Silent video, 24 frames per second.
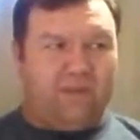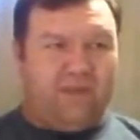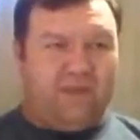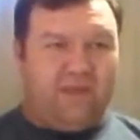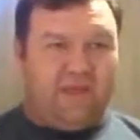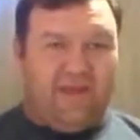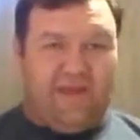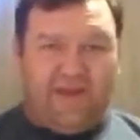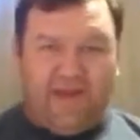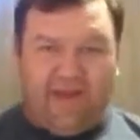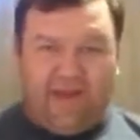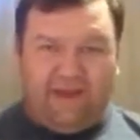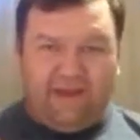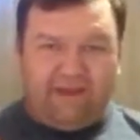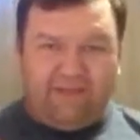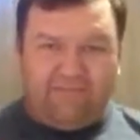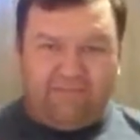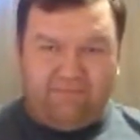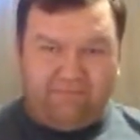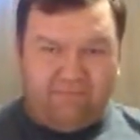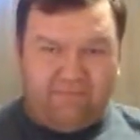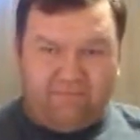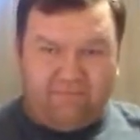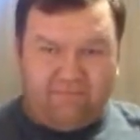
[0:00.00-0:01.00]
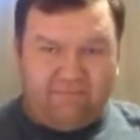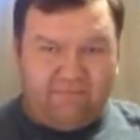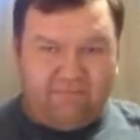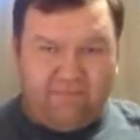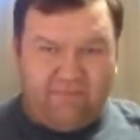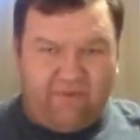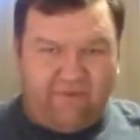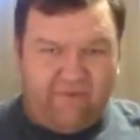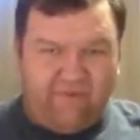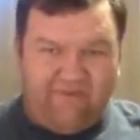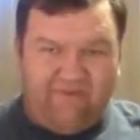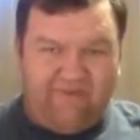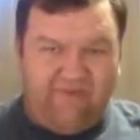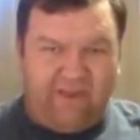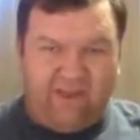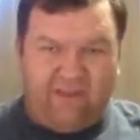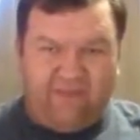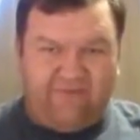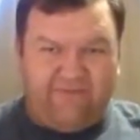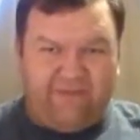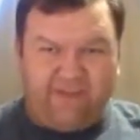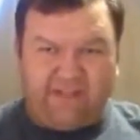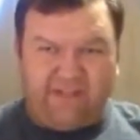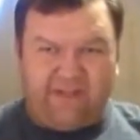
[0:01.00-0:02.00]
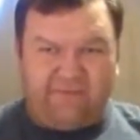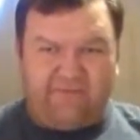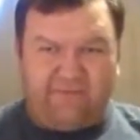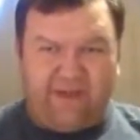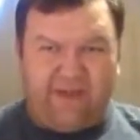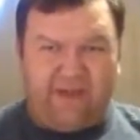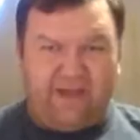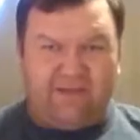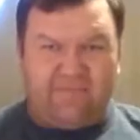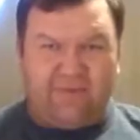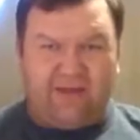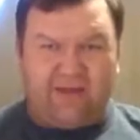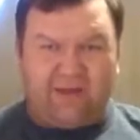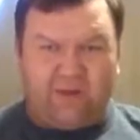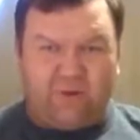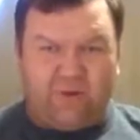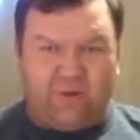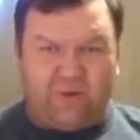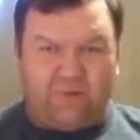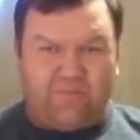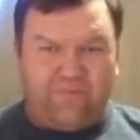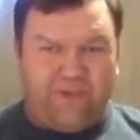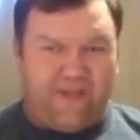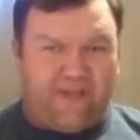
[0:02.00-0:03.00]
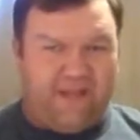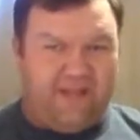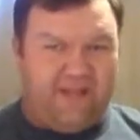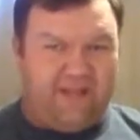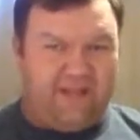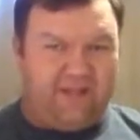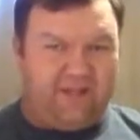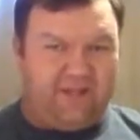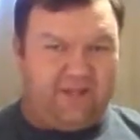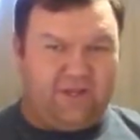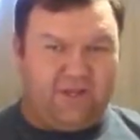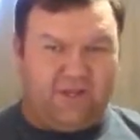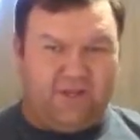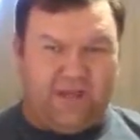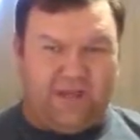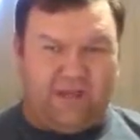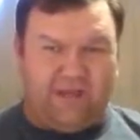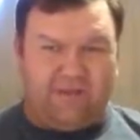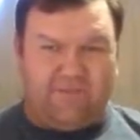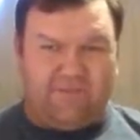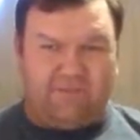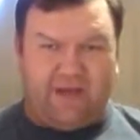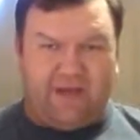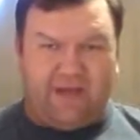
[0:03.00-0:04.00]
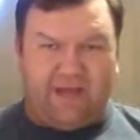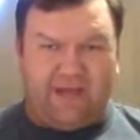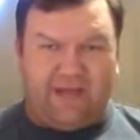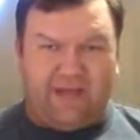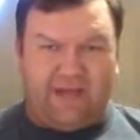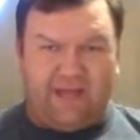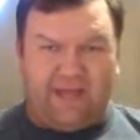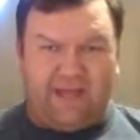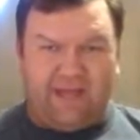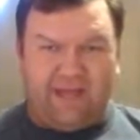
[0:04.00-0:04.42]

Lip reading: And visit my Twitter page and my